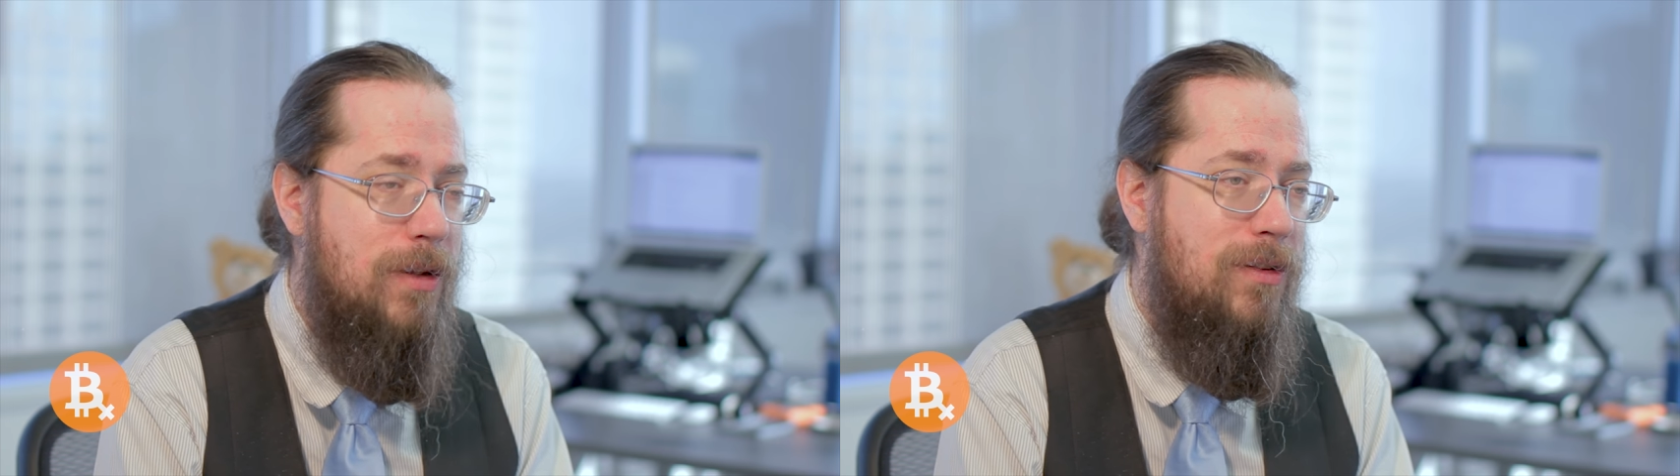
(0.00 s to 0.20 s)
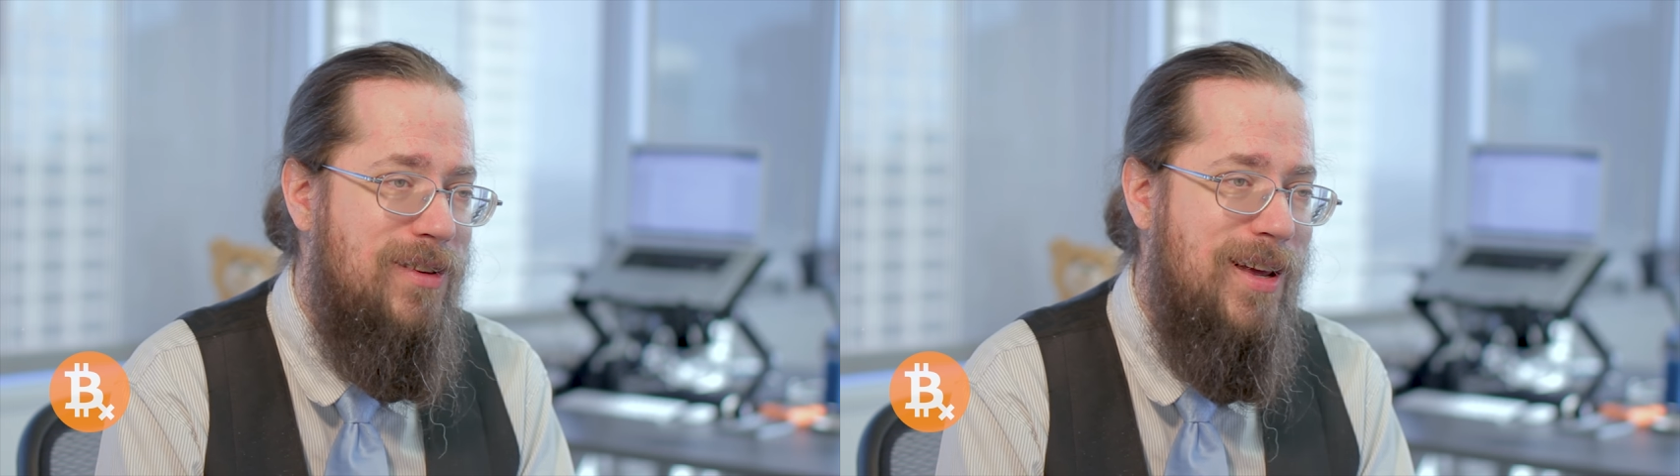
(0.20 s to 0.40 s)

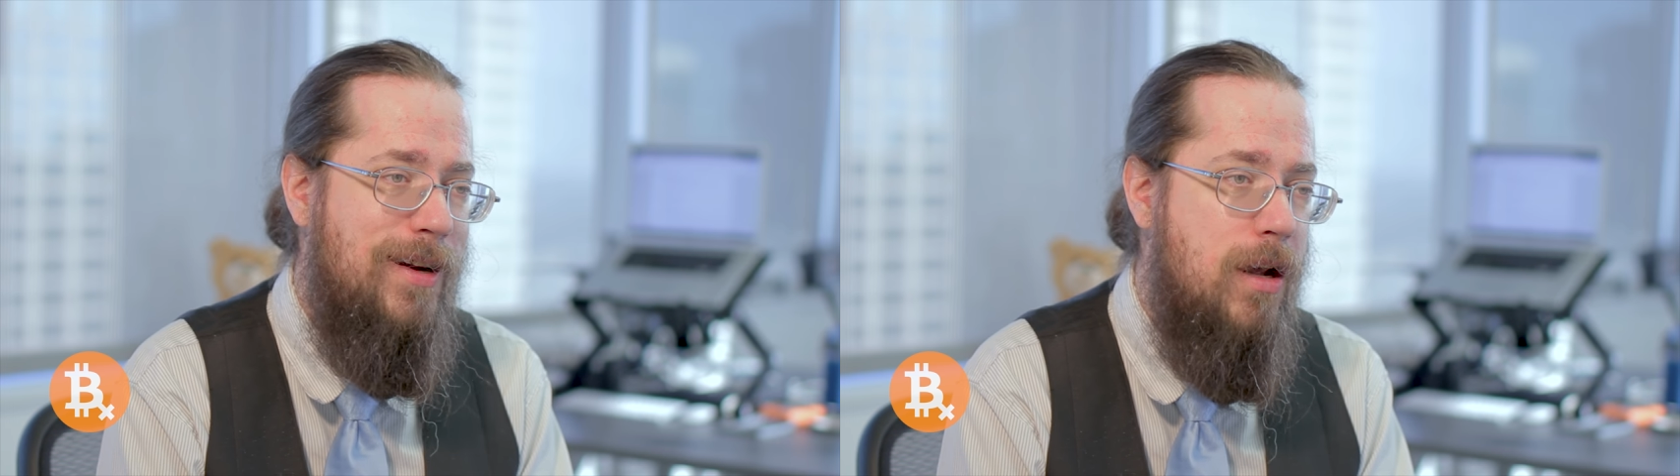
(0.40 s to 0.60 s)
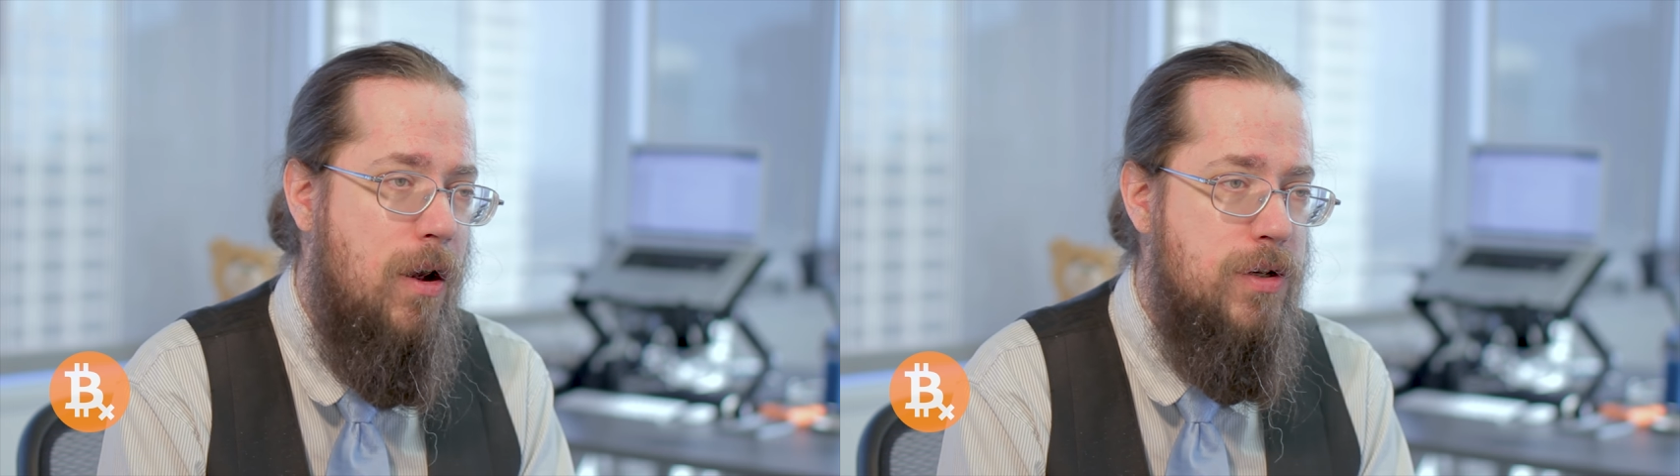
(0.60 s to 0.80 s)
is a
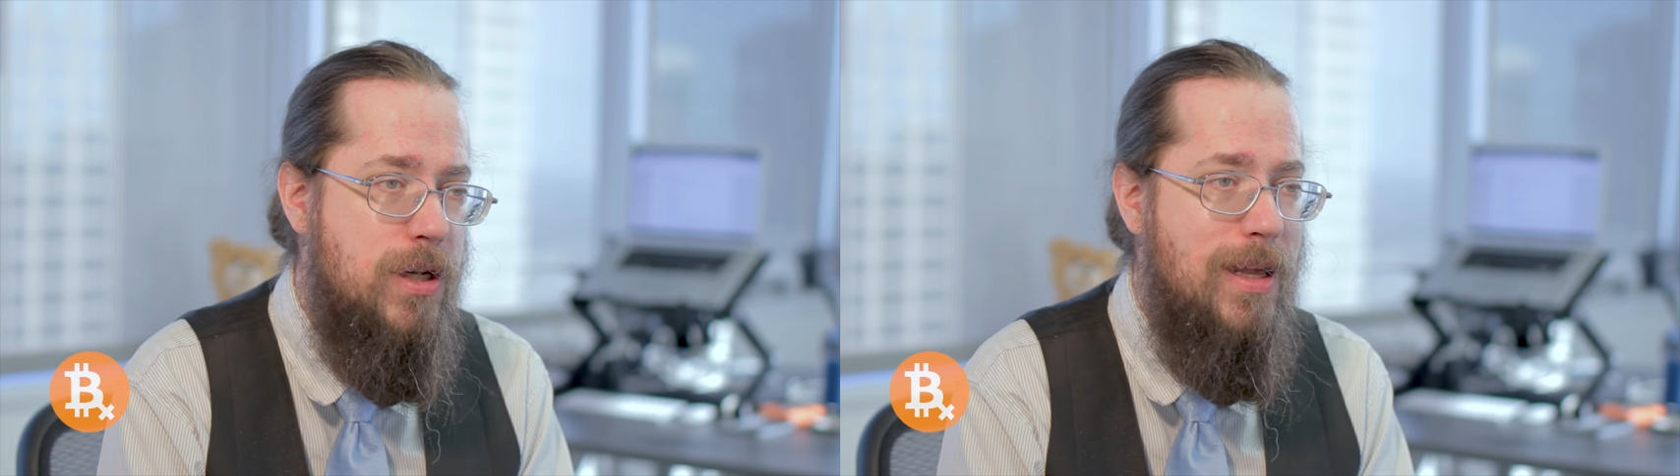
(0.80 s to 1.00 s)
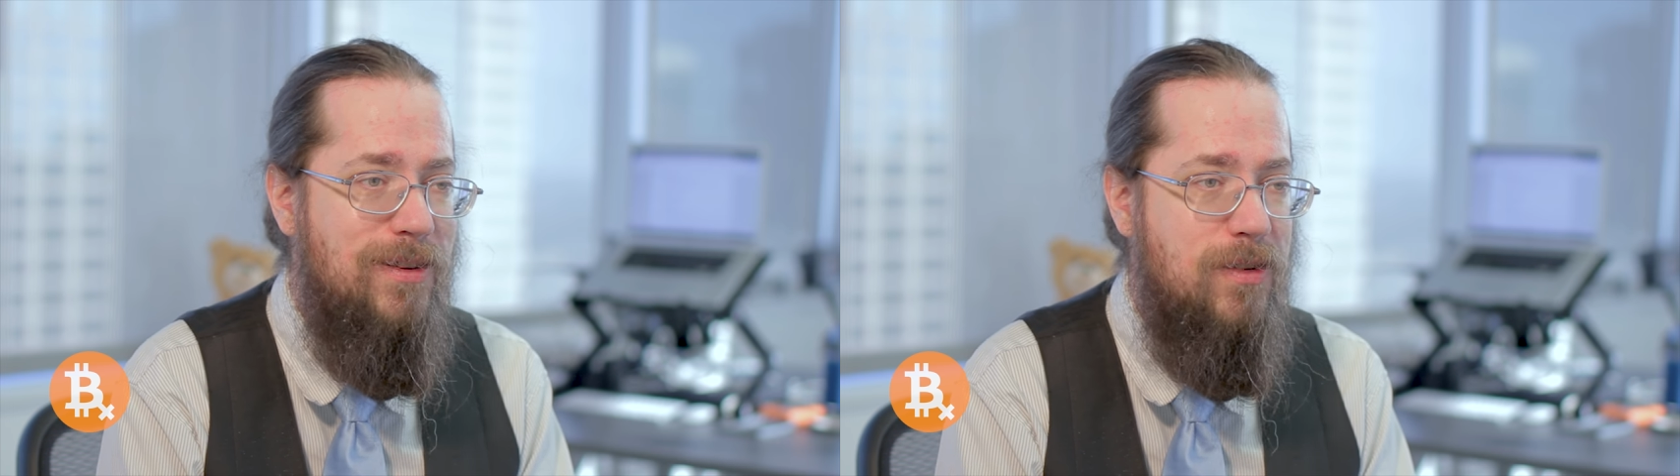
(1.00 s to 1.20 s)
technology
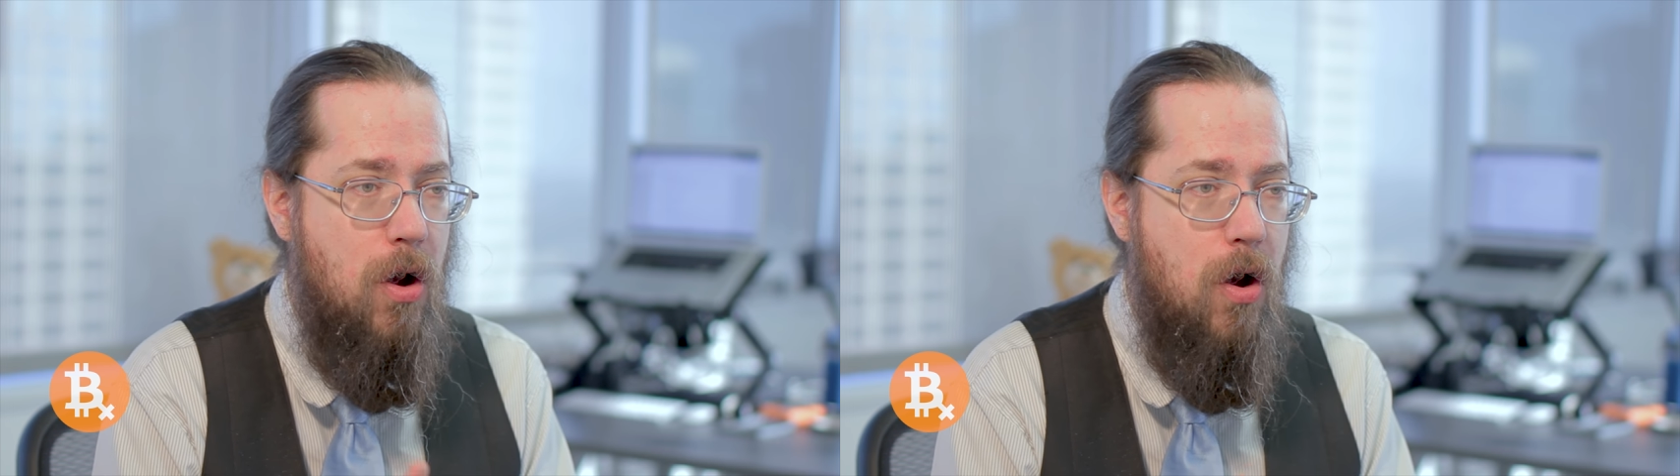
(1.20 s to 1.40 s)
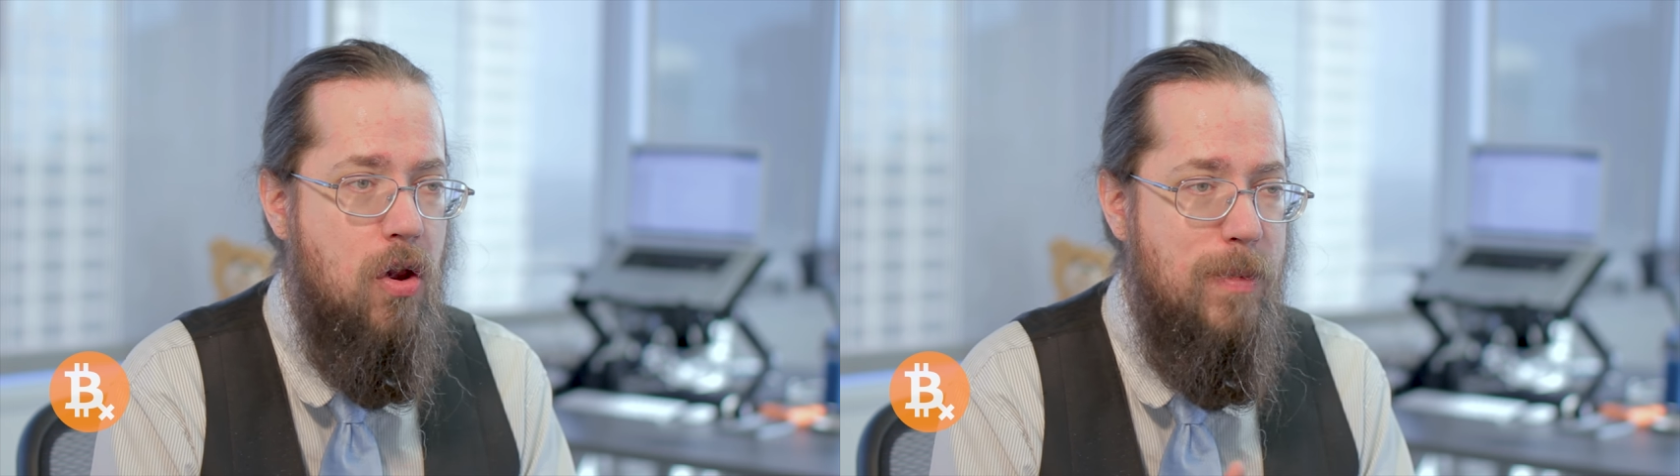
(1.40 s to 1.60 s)
that is all